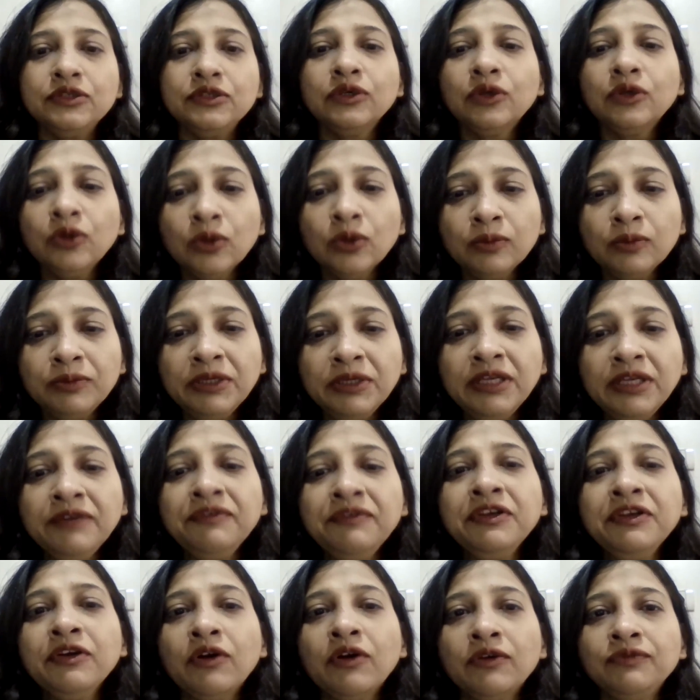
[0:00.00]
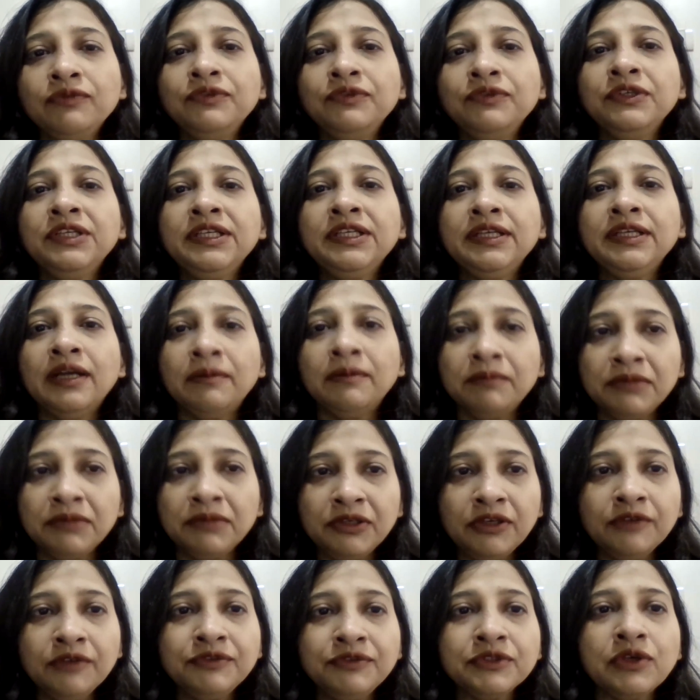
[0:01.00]
So globally, we offer a
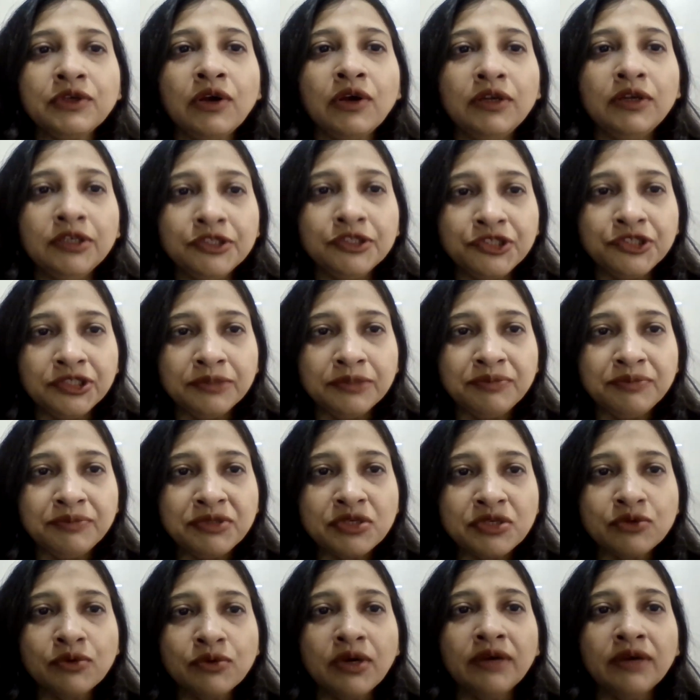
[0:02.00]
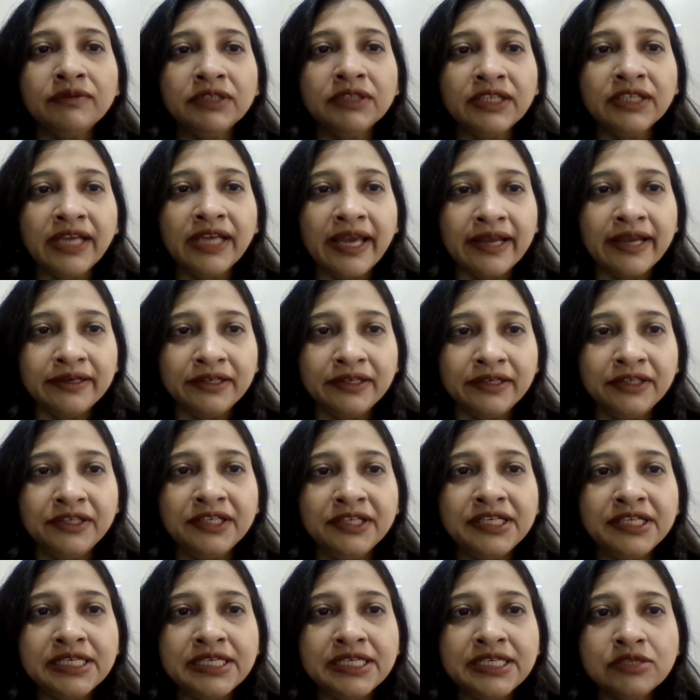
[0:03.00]
number of scholarships to our
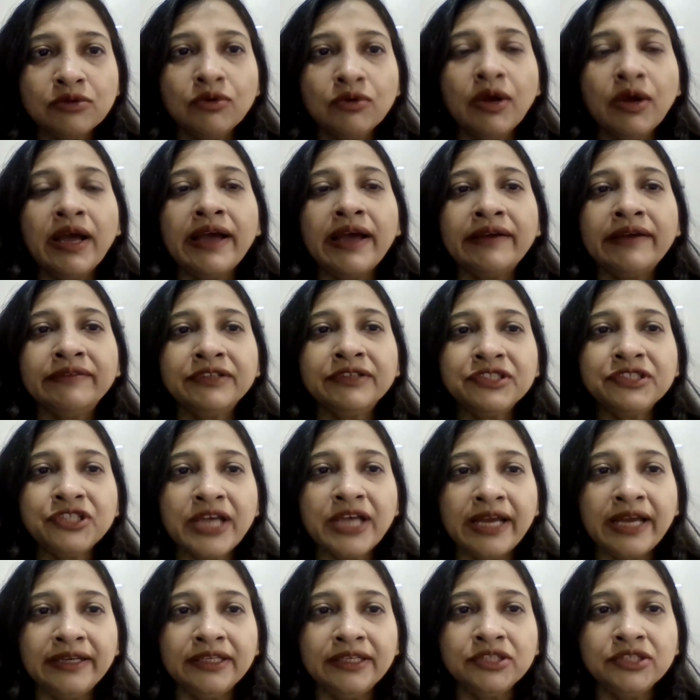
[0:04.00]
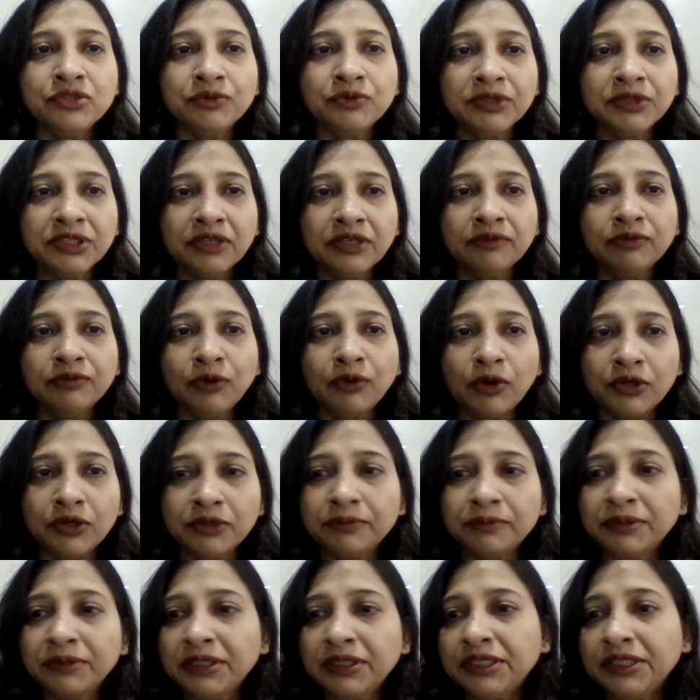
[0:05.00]
candidates who have a challenge with
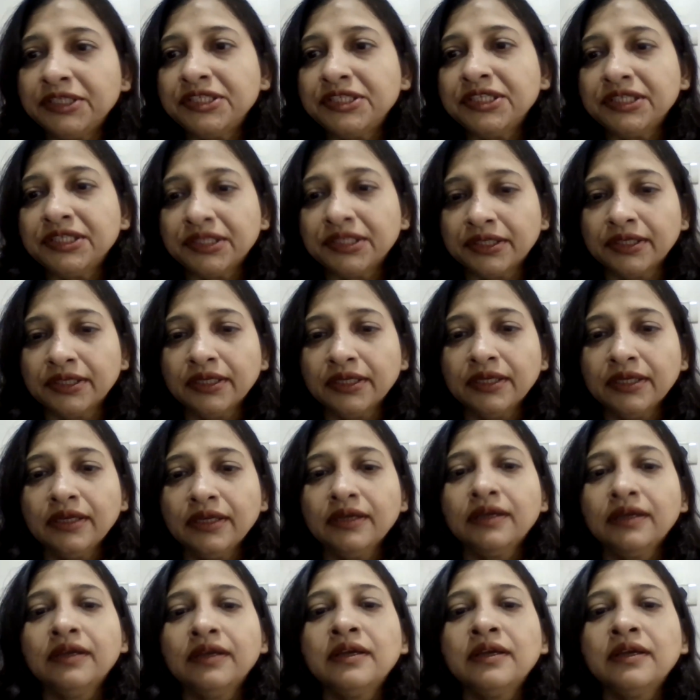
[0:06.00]
affordability.